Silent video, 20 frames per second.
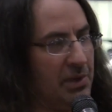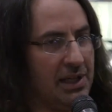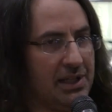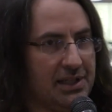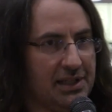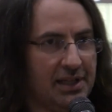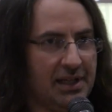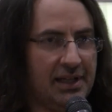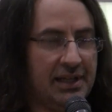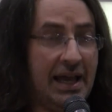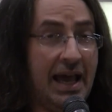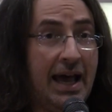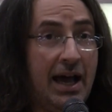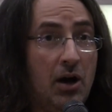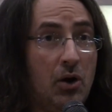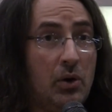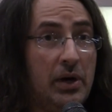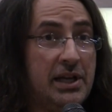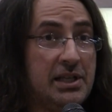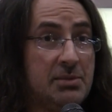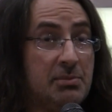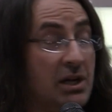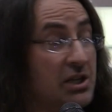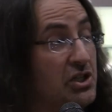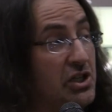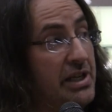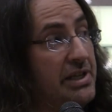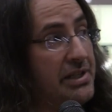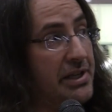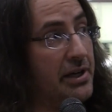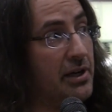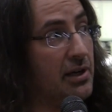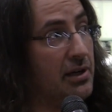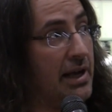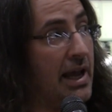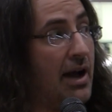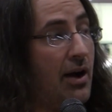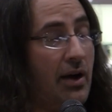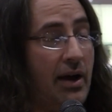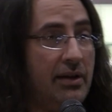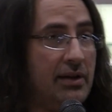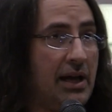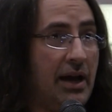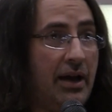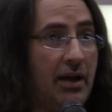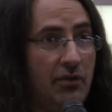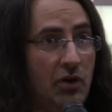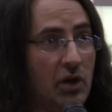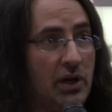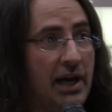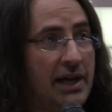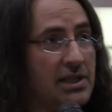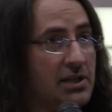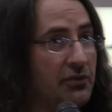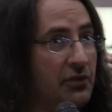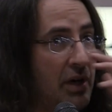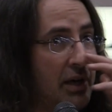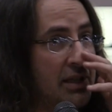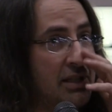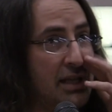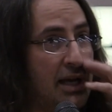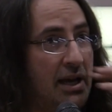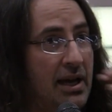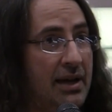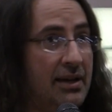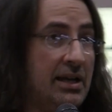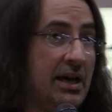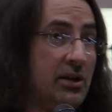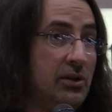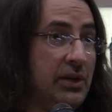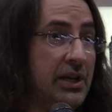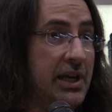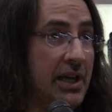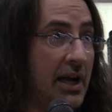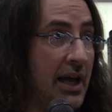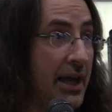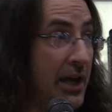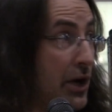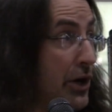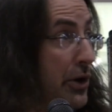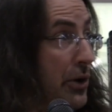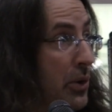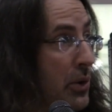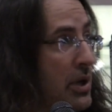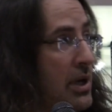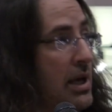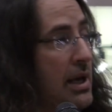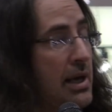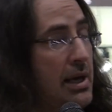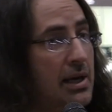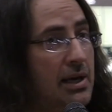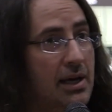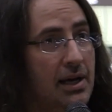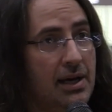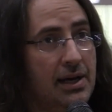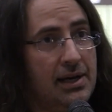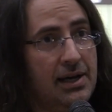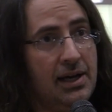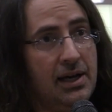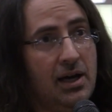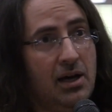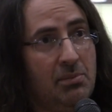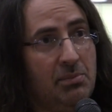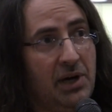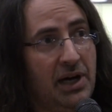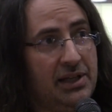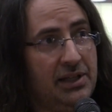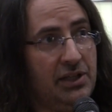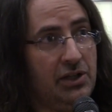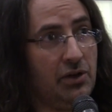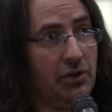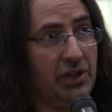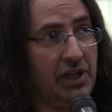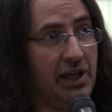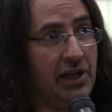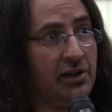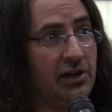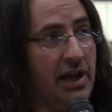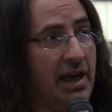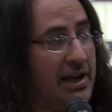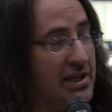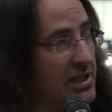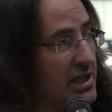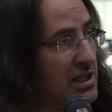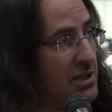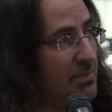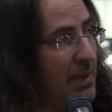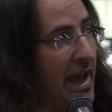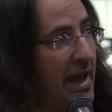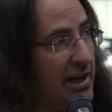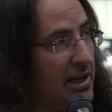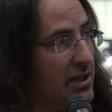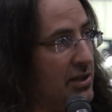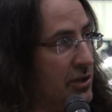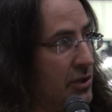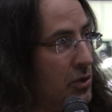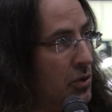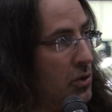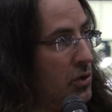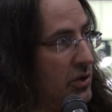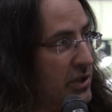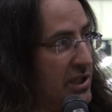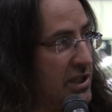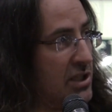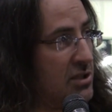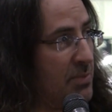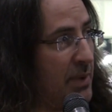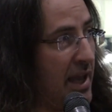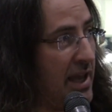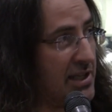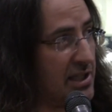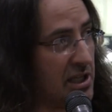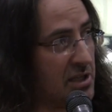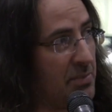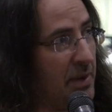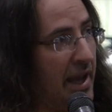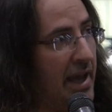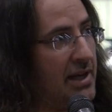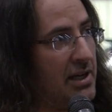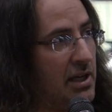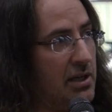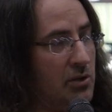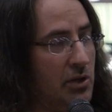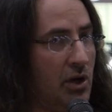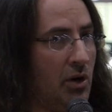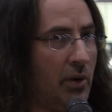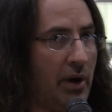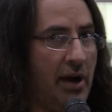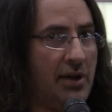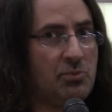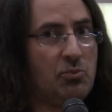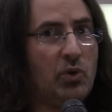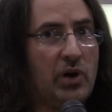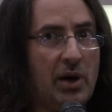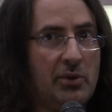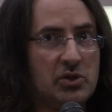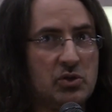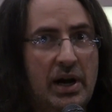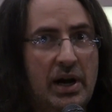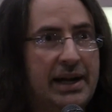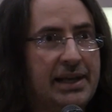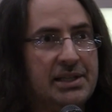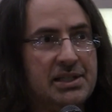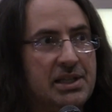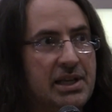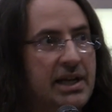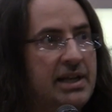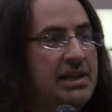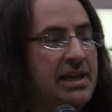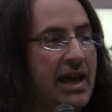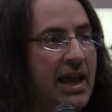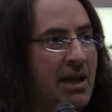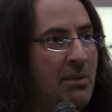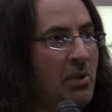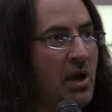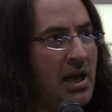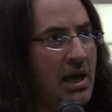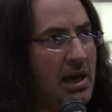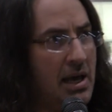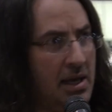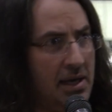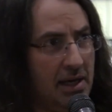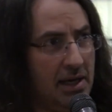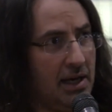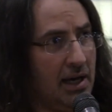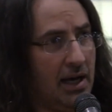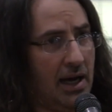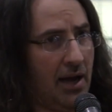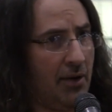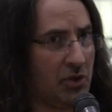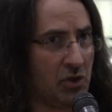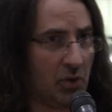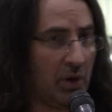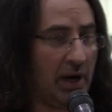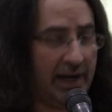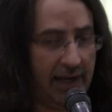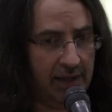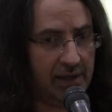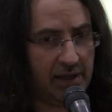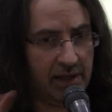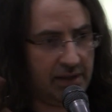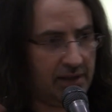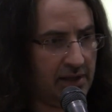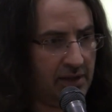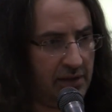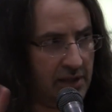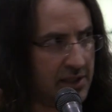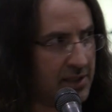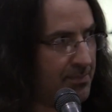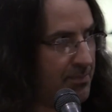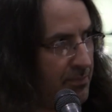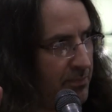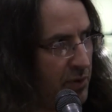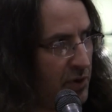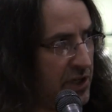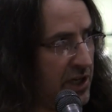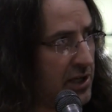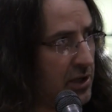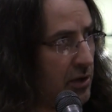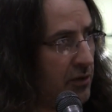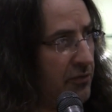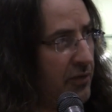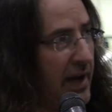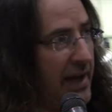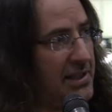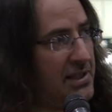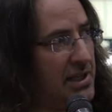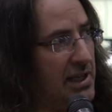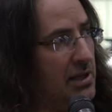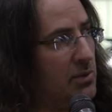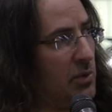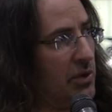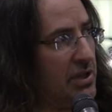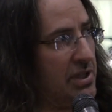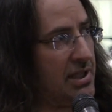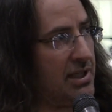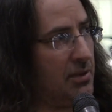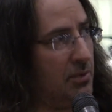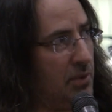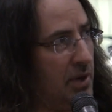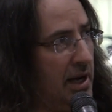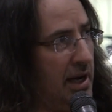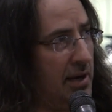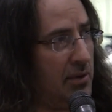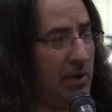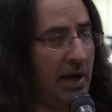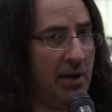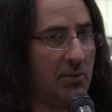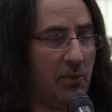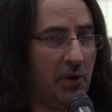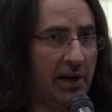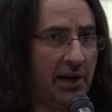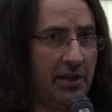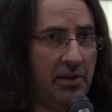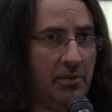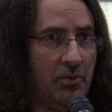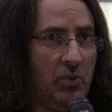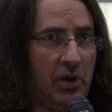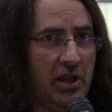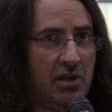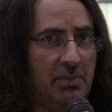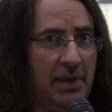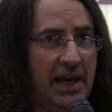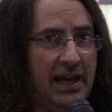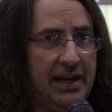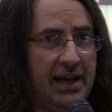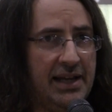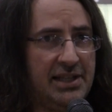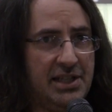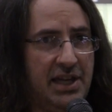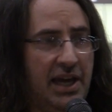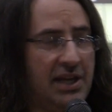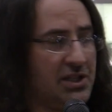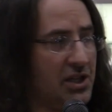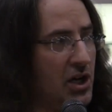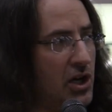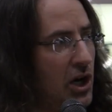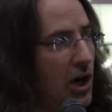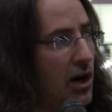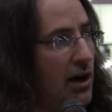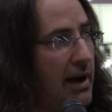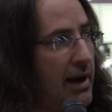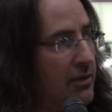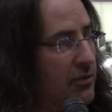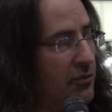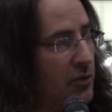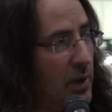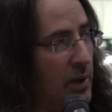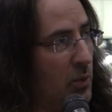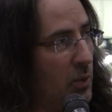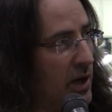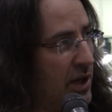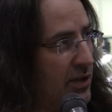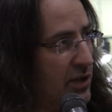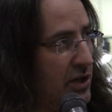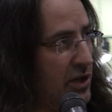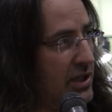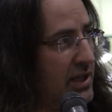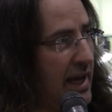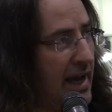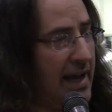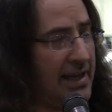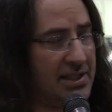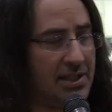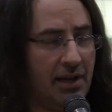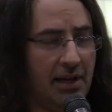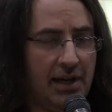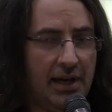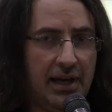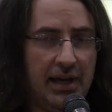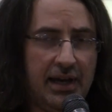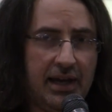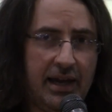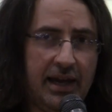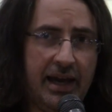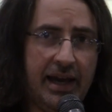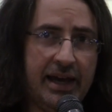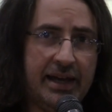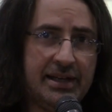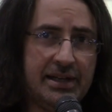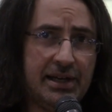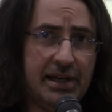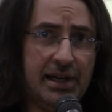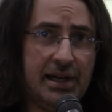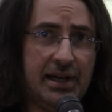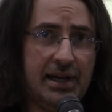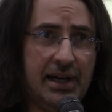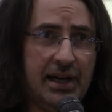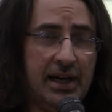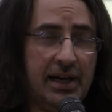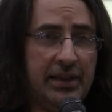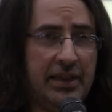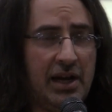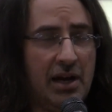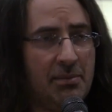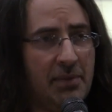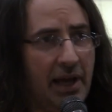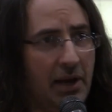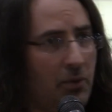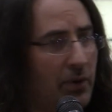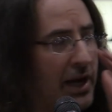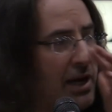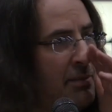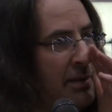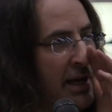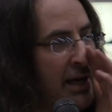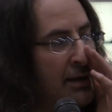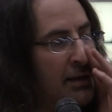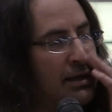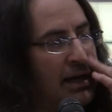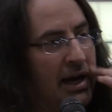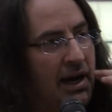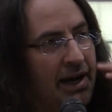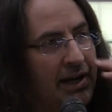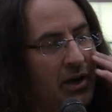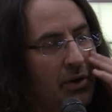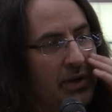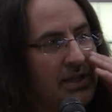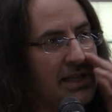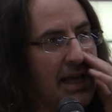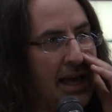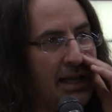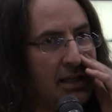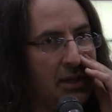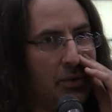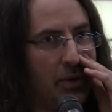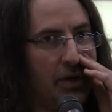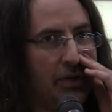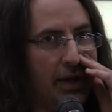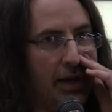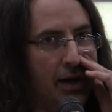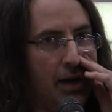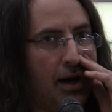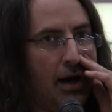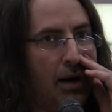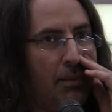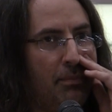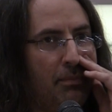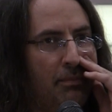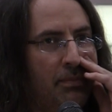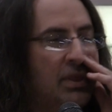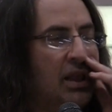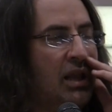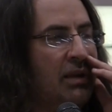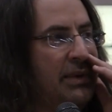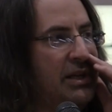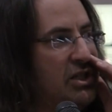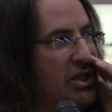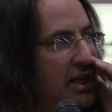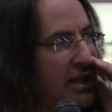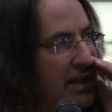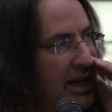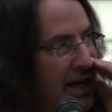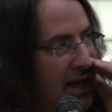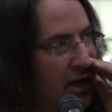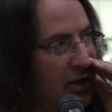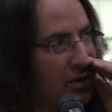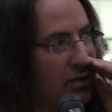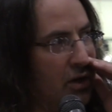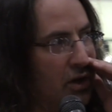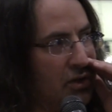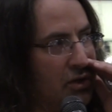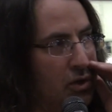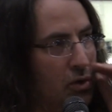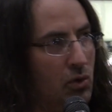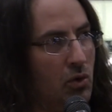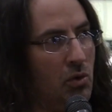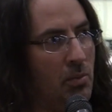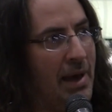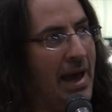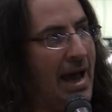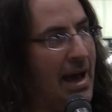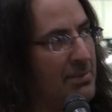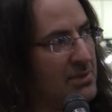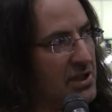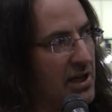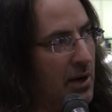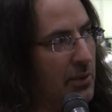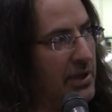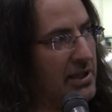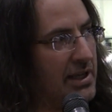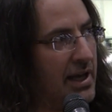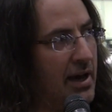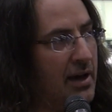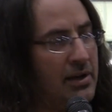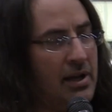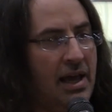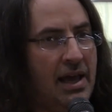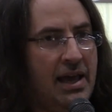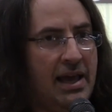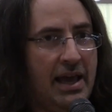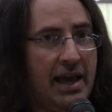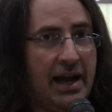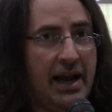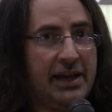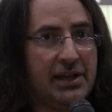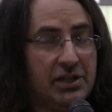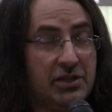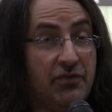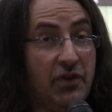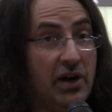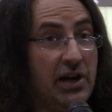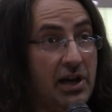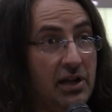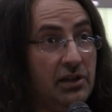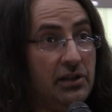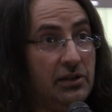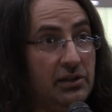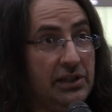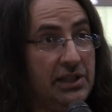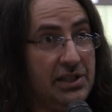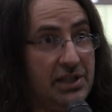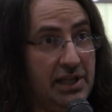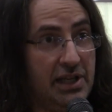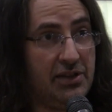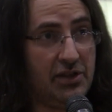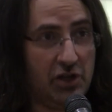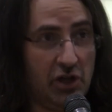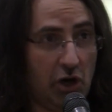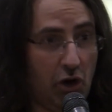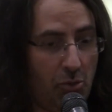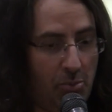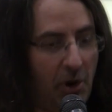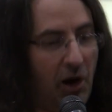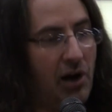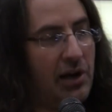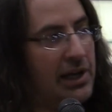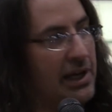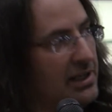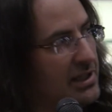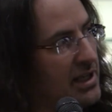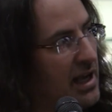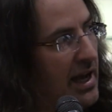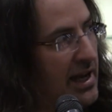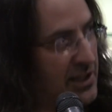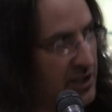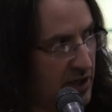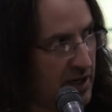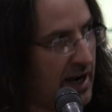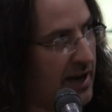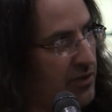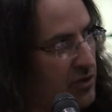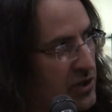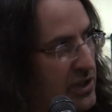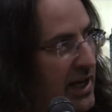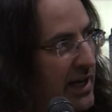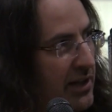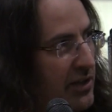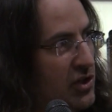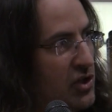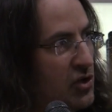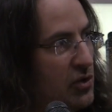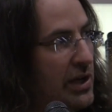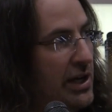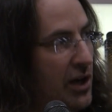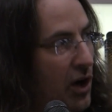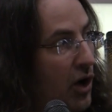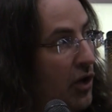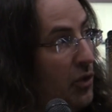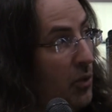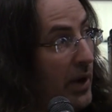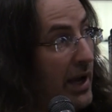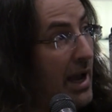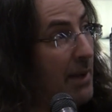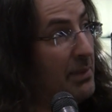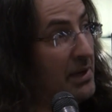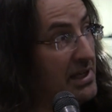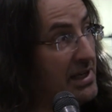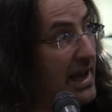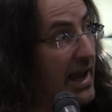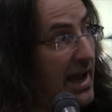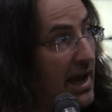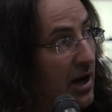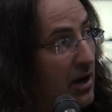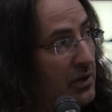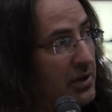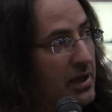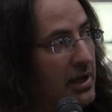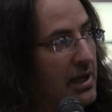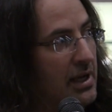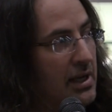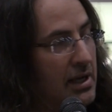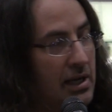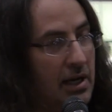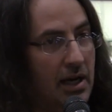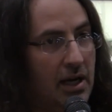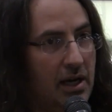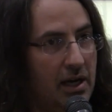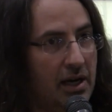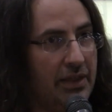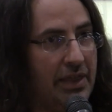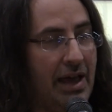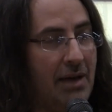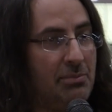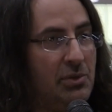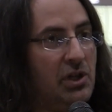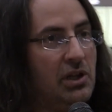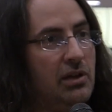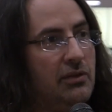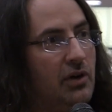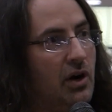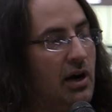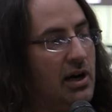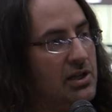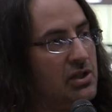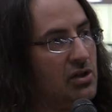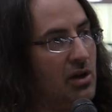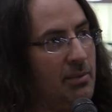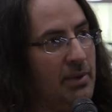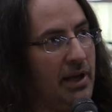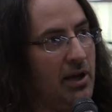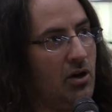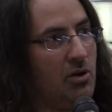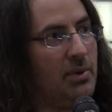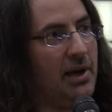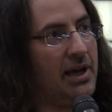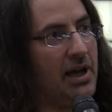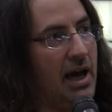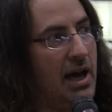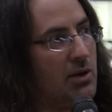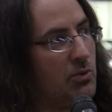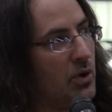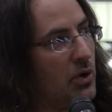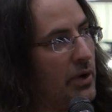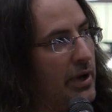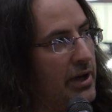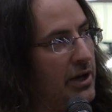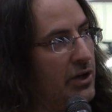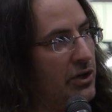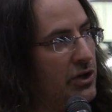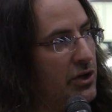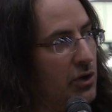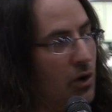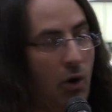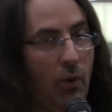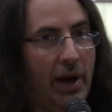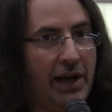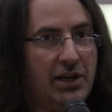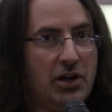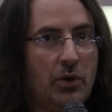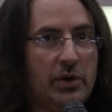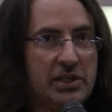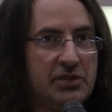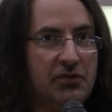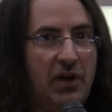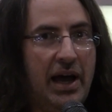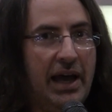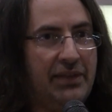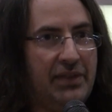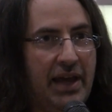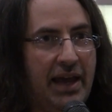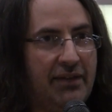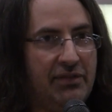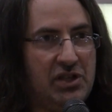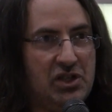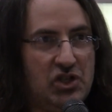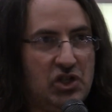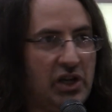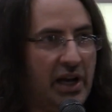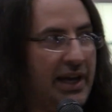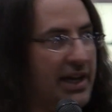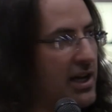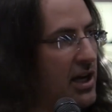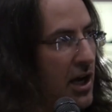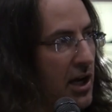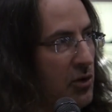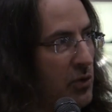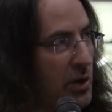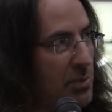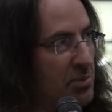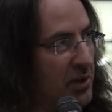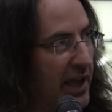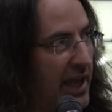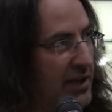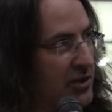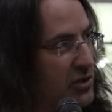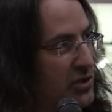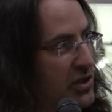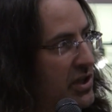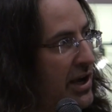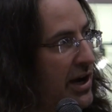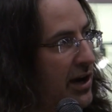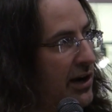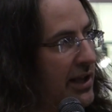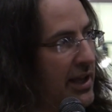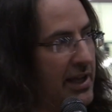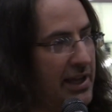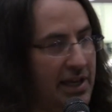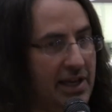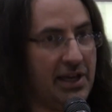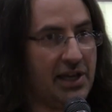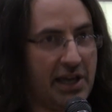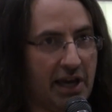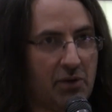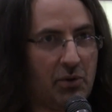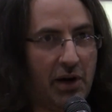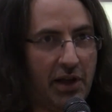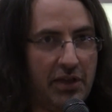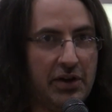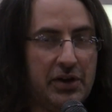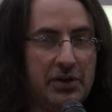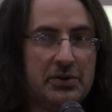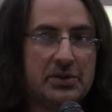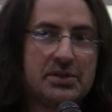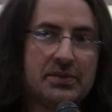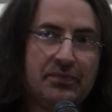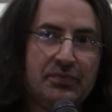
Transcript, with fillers: But uh, now it's much easier. Now I, now I have all kinds of fun because not only can I go, uh, uh, but, you know, the internet has expanded and Google has, has expanded. You know, when writing Skin Game, I was writing the, the, this particular fight scene where this, and, and one, of the, one of the bad guys kicks a car out in front of one of the good guys. And uh, uh, then I'm like, wait a minute, I know exactly where they are. Let me check that on, on Google Maps. And I went down, and I could very clearly see the no parking signs on either side of the street, all the way up and down uh, uh that boulevard. So I'm like, oh my God, what am I going to do? Oh, wait, no, it's fine. They have these giant concrete planters there. You, can kick one of those.